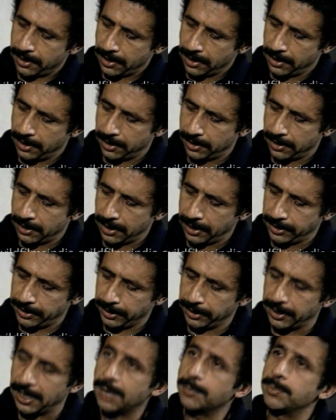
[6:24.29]
I
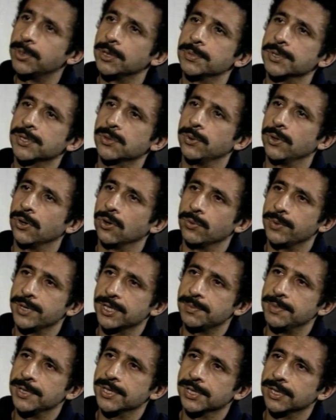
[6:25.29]
think that purpose will always
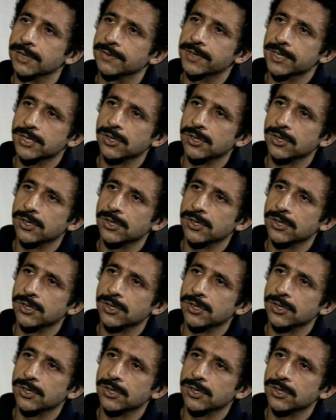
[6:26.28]
be served